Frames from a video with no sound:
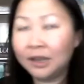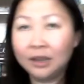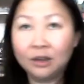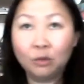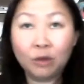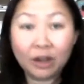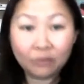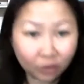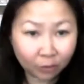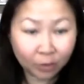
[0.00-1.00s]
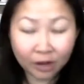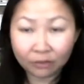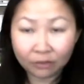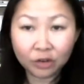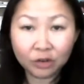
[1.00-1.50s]

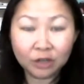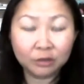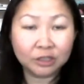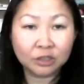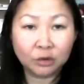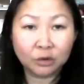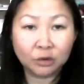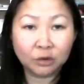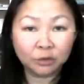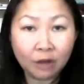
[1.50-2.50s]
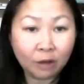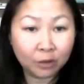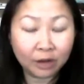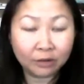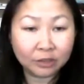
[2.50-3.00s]
Whatever your cue is. So figure
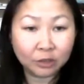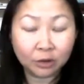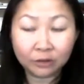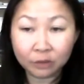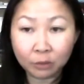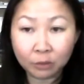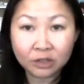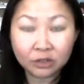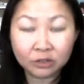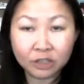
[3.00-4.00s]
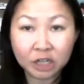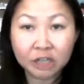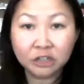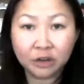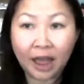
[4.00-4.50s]
out whatever. So if you want to
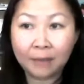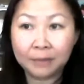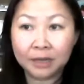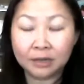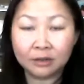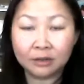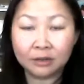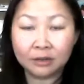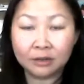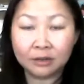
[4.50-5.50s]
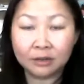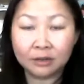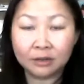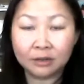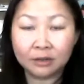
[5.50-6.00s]
change your habit for the
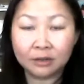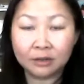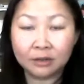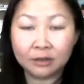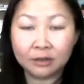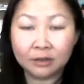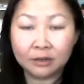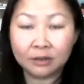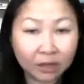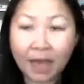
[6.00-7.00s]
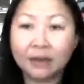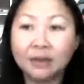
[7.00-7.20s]
good and get rid of the bad.